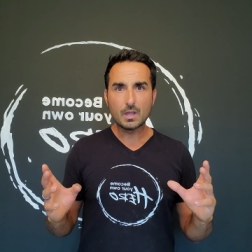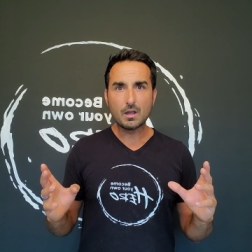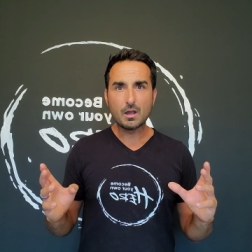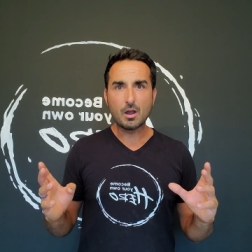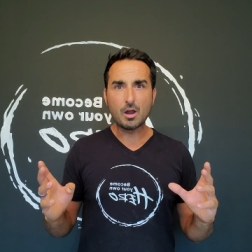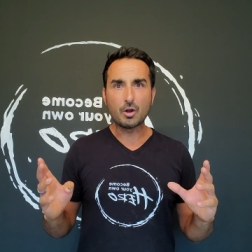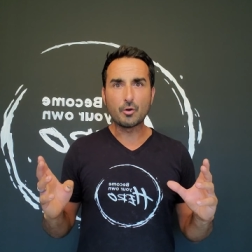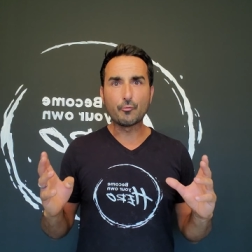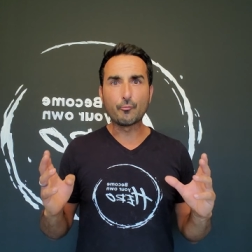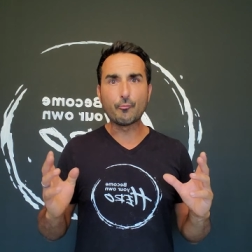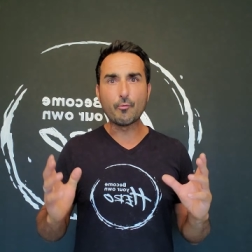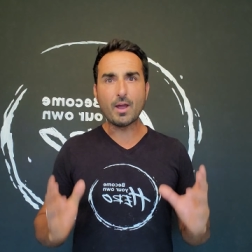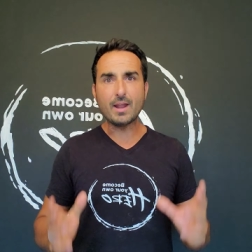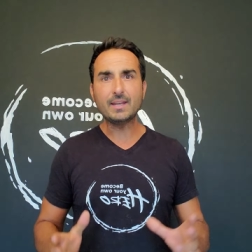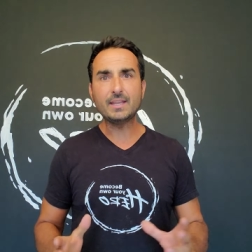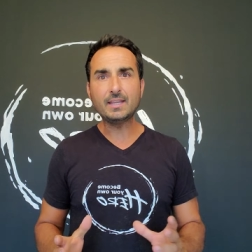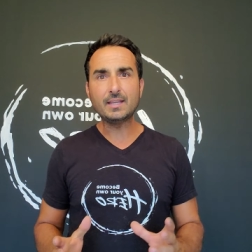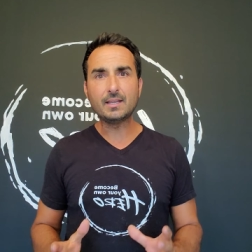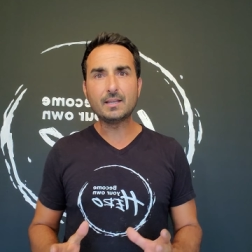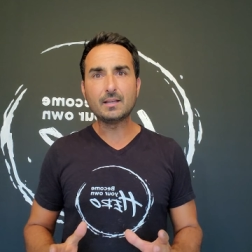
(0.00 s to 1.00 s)
are
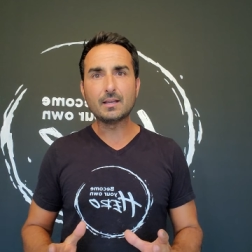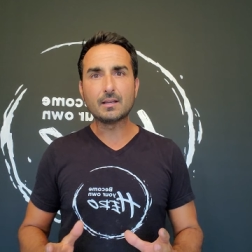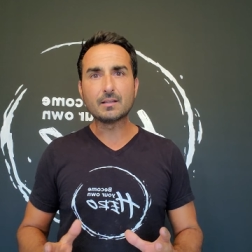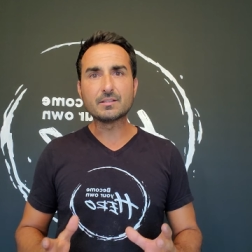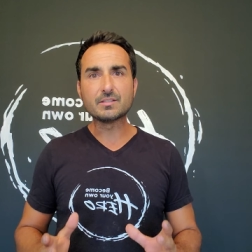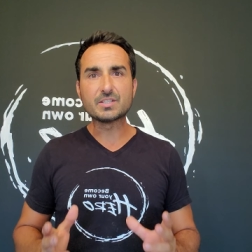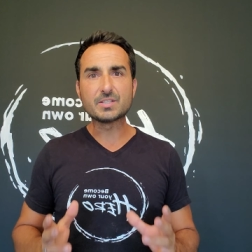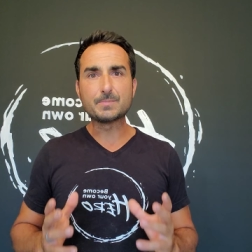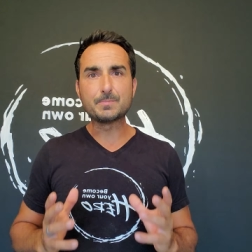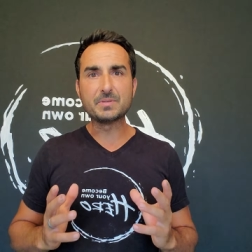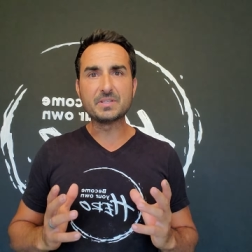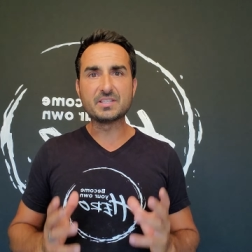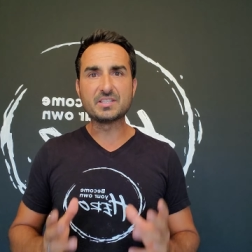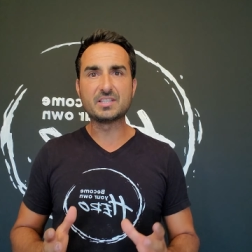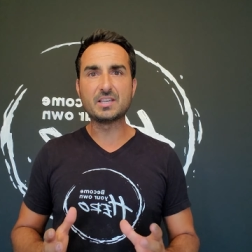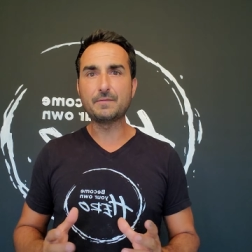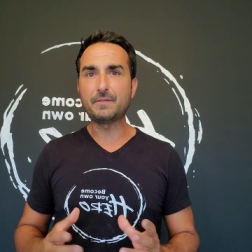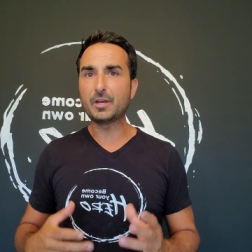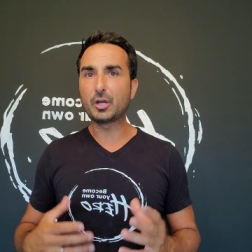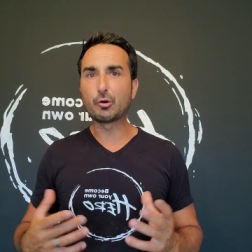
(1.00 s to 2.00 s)
running
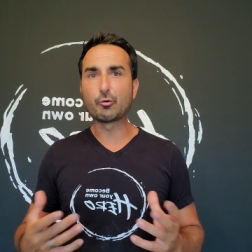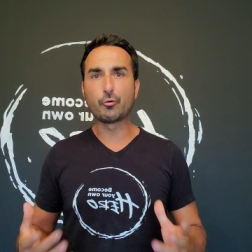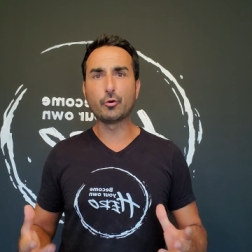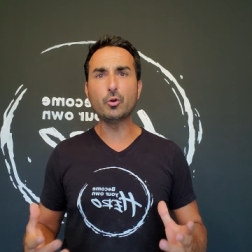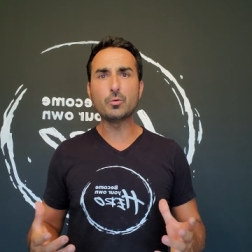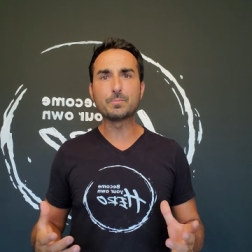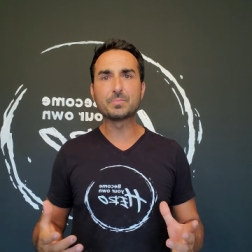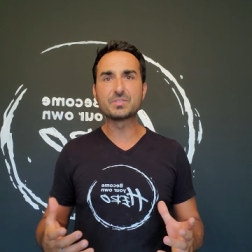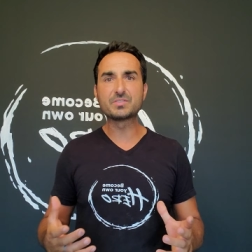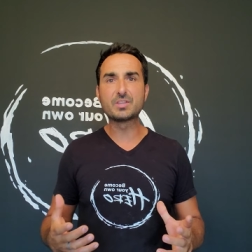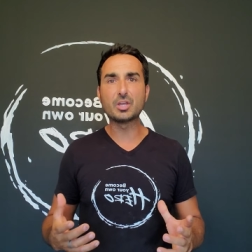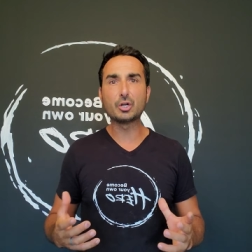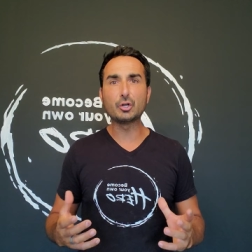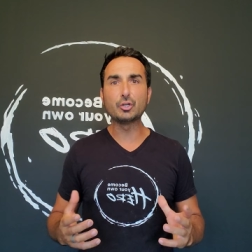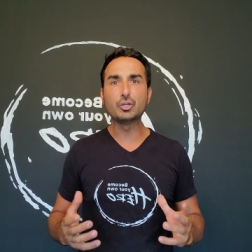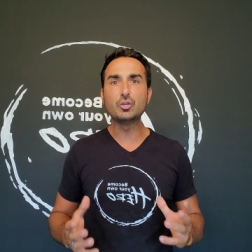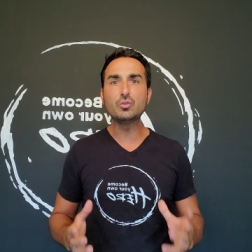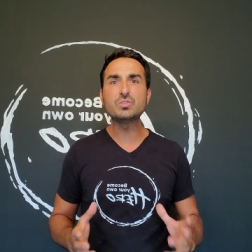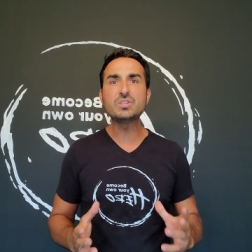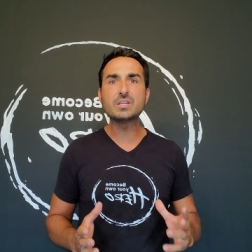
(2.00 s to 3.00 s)
specific groups that are
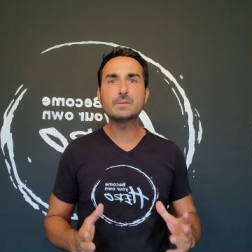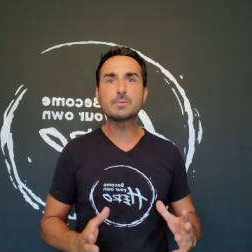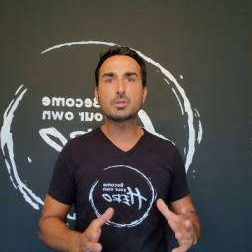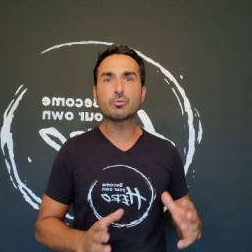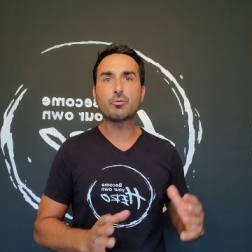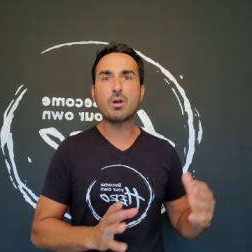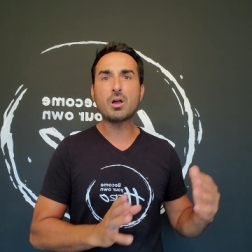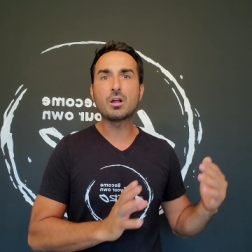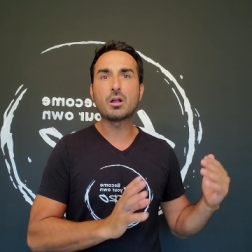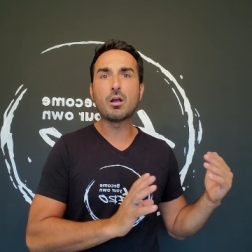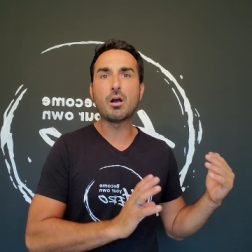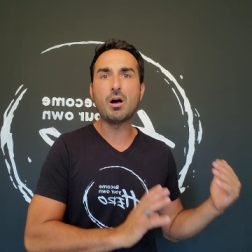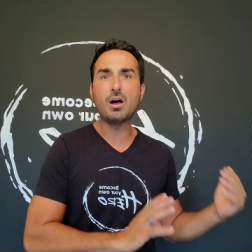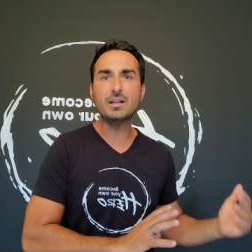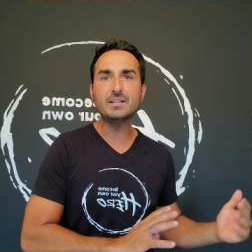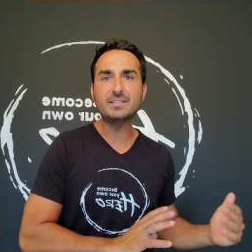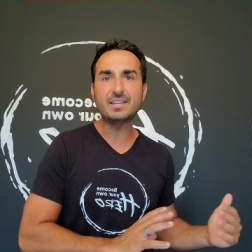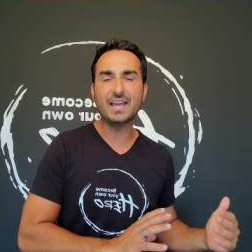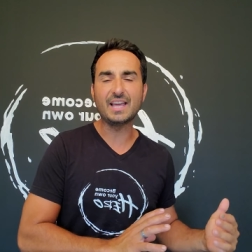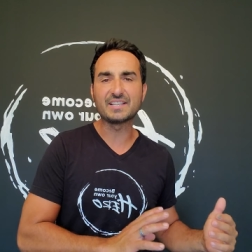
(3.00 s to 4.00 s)
using the wrong
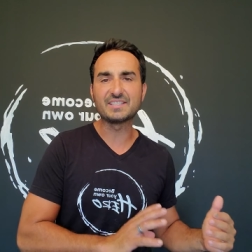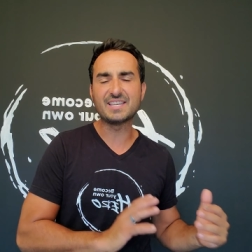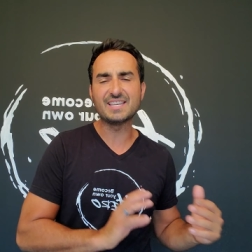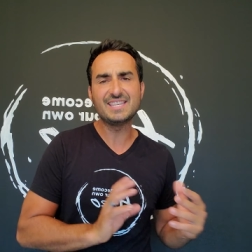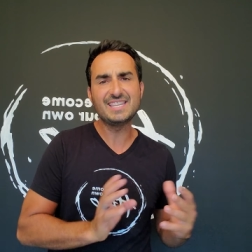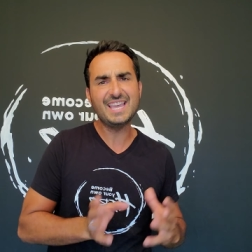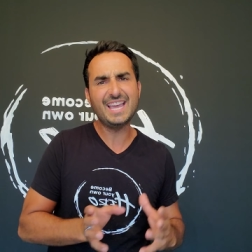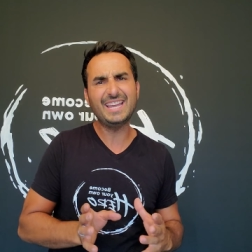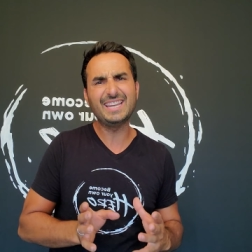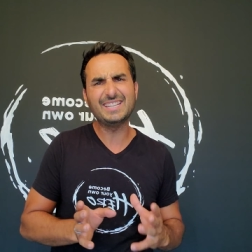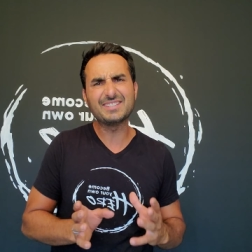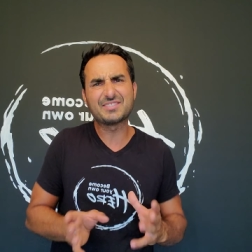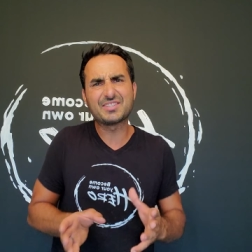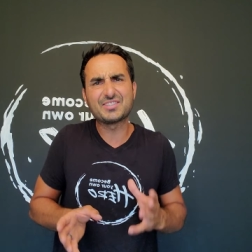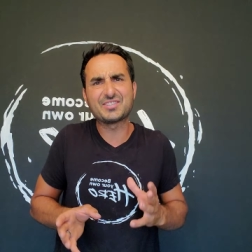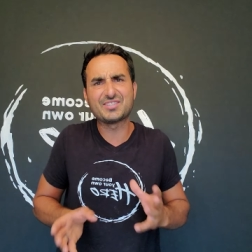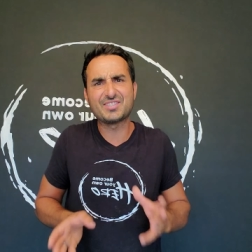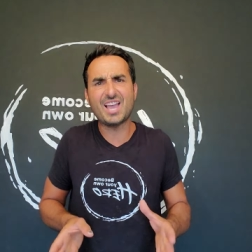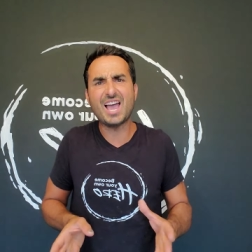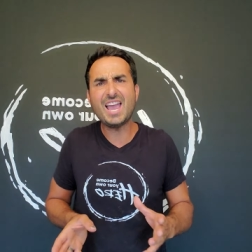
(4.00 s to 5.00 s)
context, And yet in
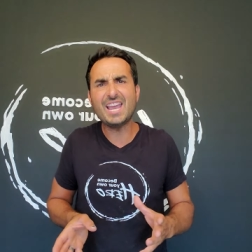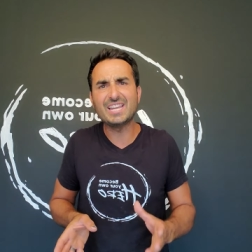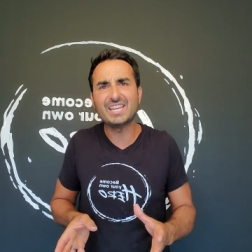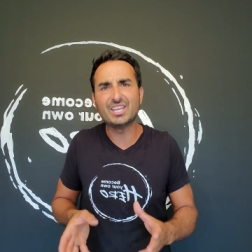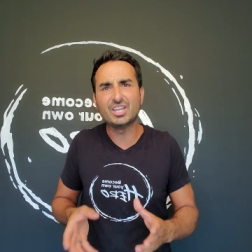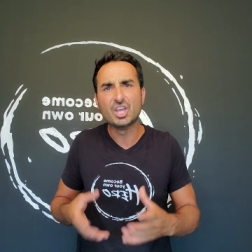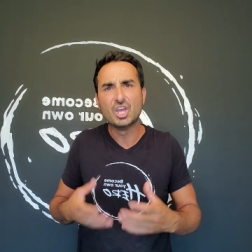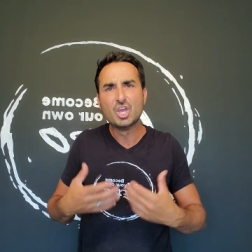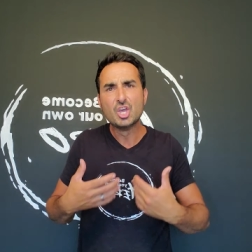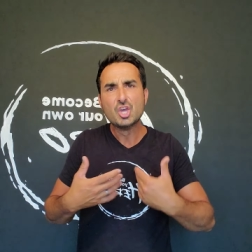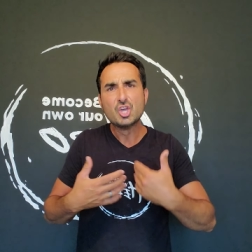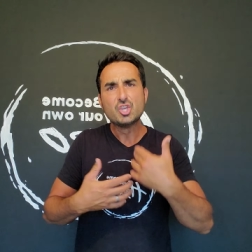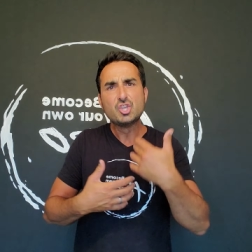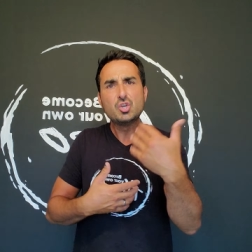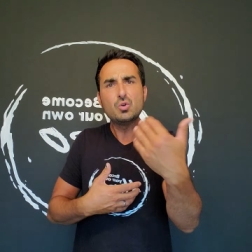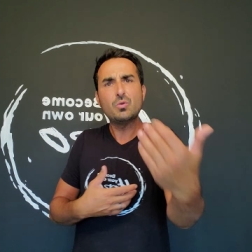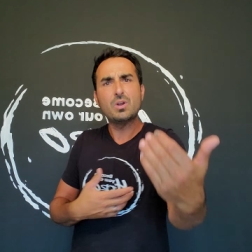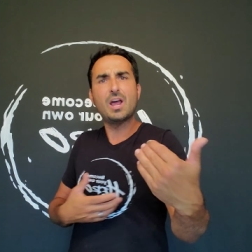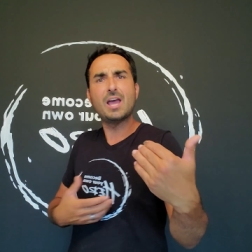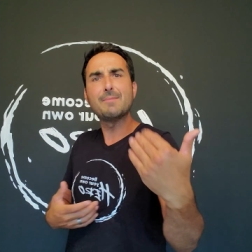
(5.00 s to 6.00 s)
society,
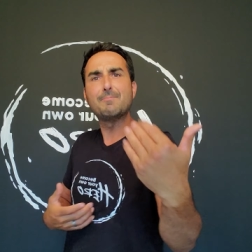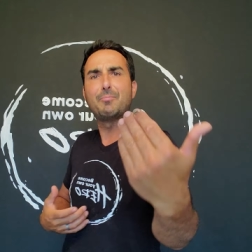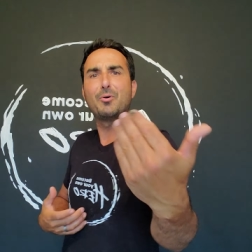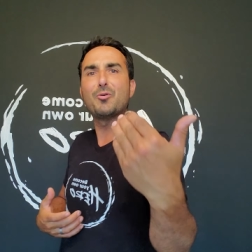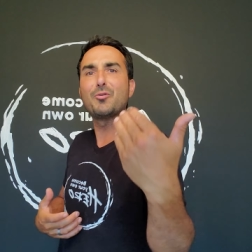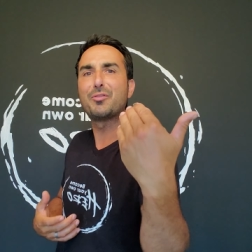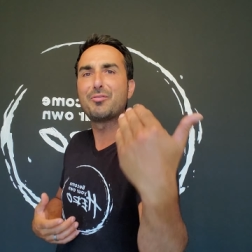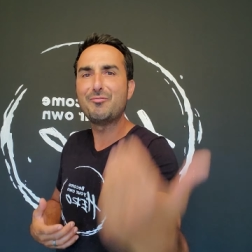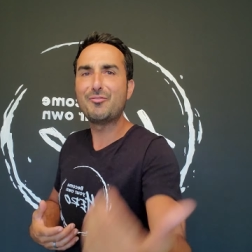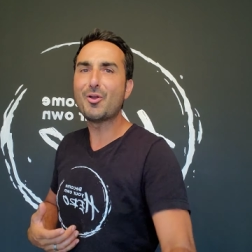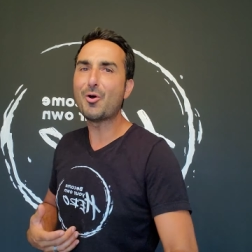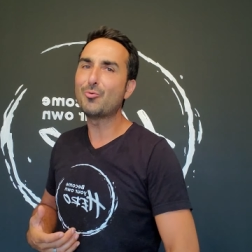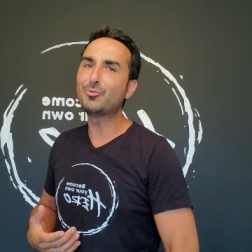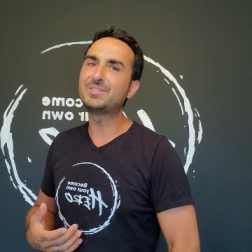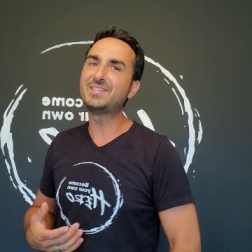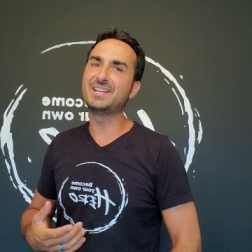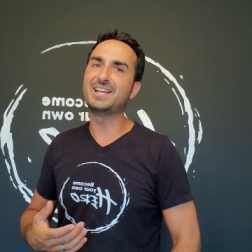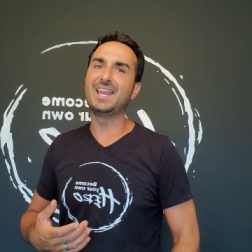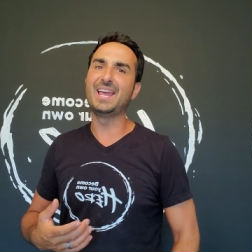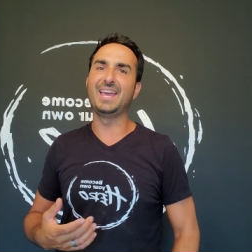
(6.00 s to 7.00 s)
you and I both know
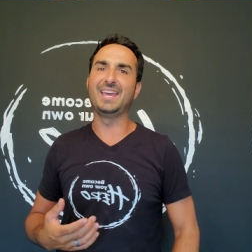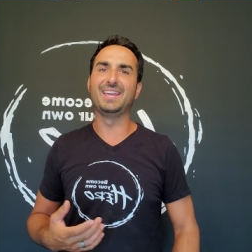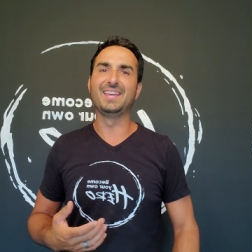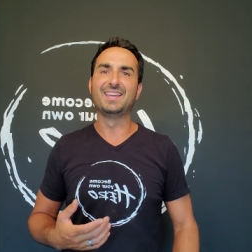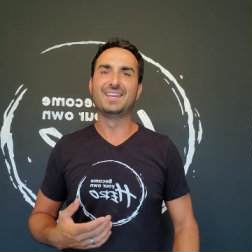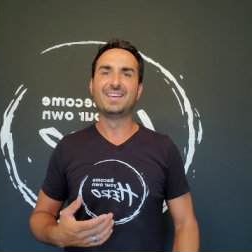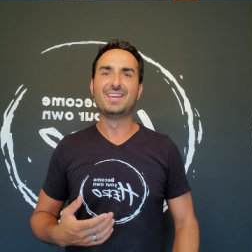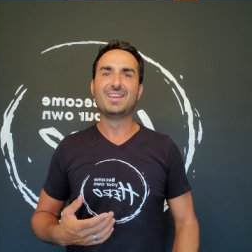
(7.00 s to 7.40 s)
today